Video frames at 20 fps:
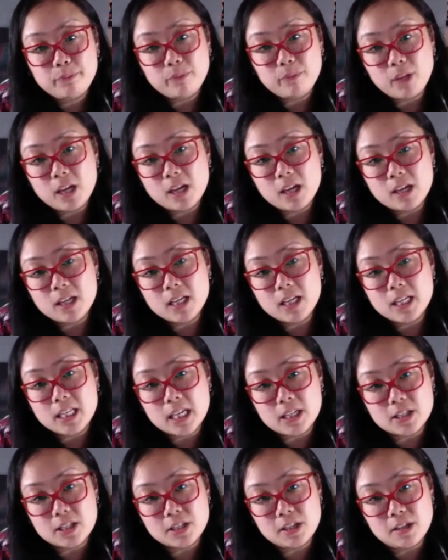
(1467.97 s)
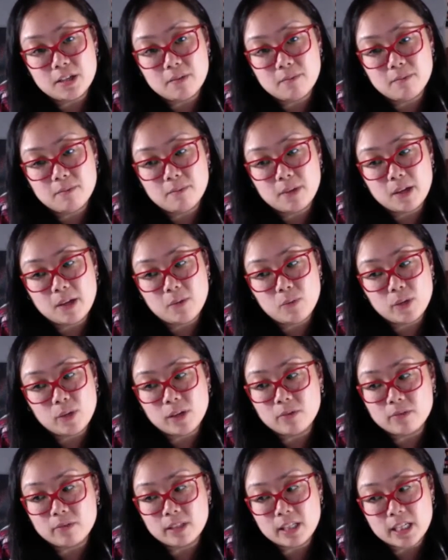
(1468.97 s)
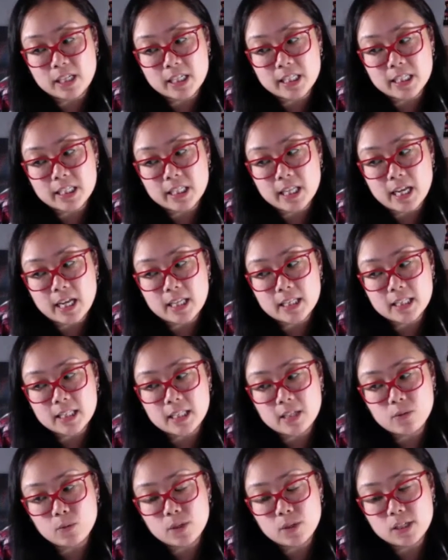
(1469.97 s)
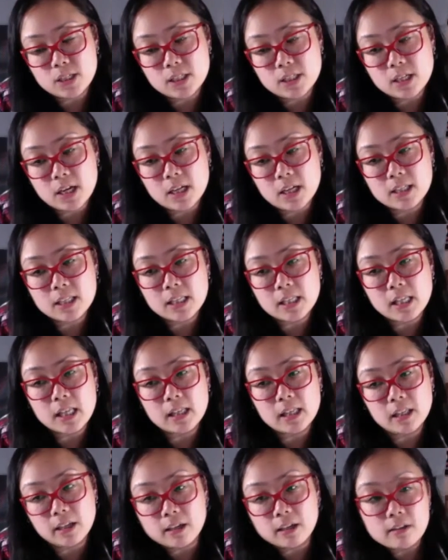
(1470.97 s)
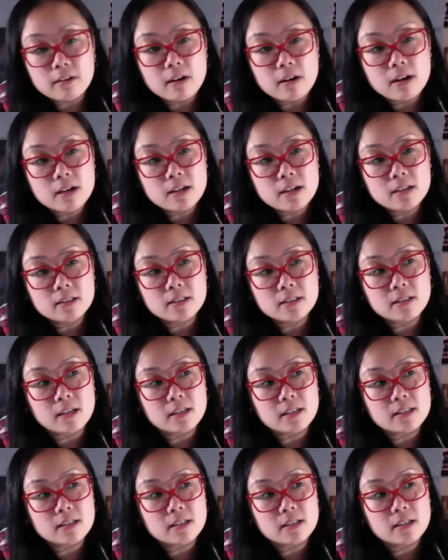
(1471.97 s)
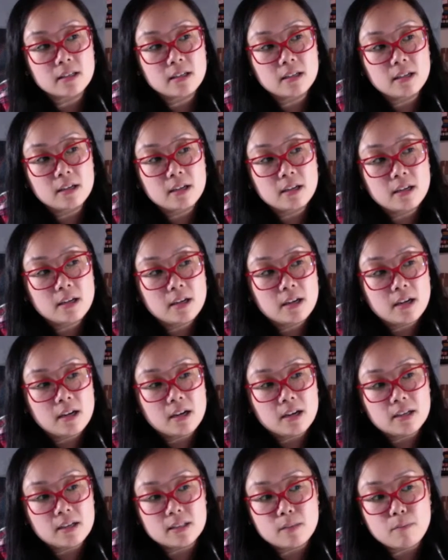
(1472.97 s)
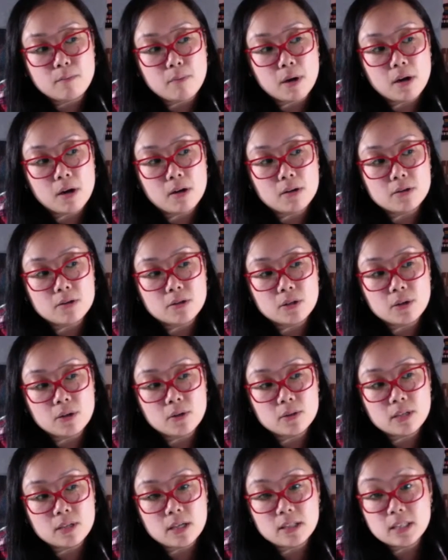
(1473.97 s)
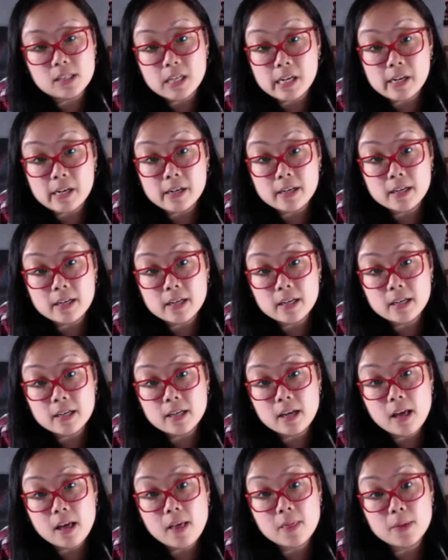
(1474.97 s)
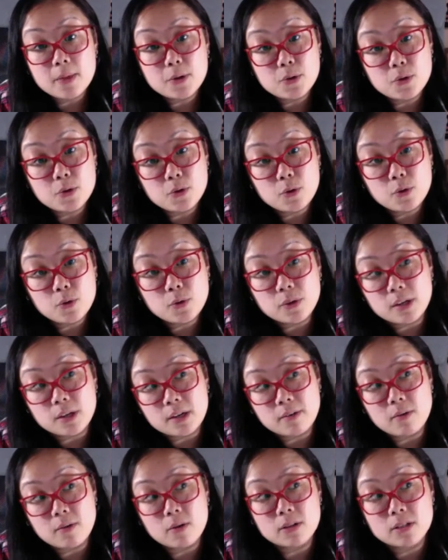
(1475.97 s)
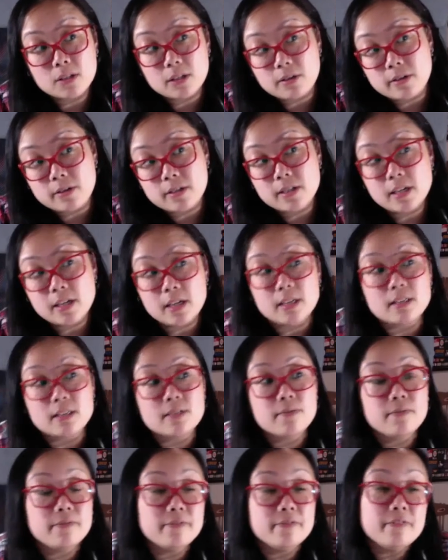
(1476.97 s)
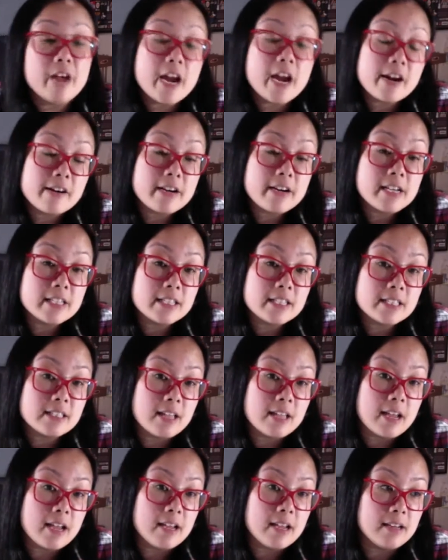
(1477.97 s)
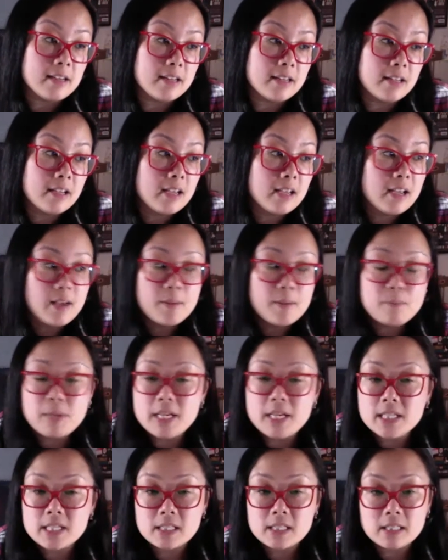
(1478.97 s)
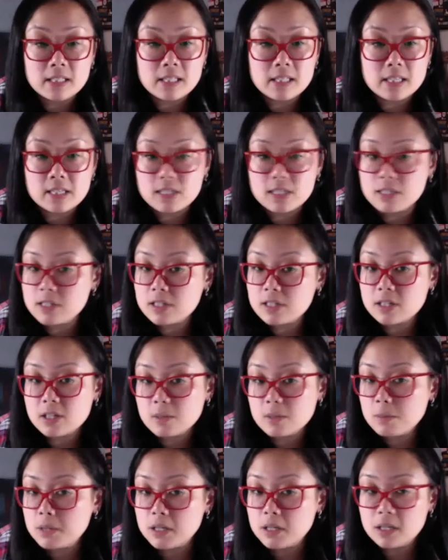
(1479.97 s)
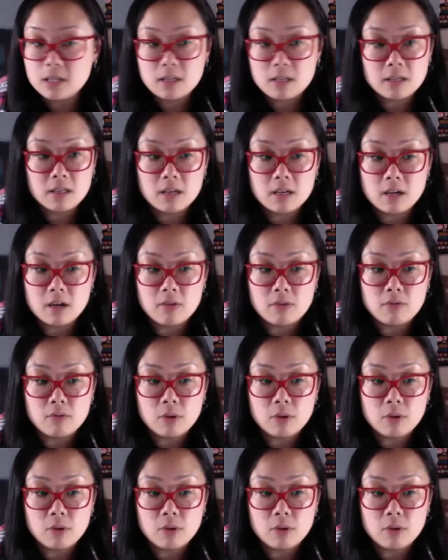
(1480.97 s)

he tells them, and we don't really get to see that scene, which sucks. And then later on, Sansa has the balls to go tell Tyrion the truth. And of course, Tyrion tells Varys. And basically, it's just going to be a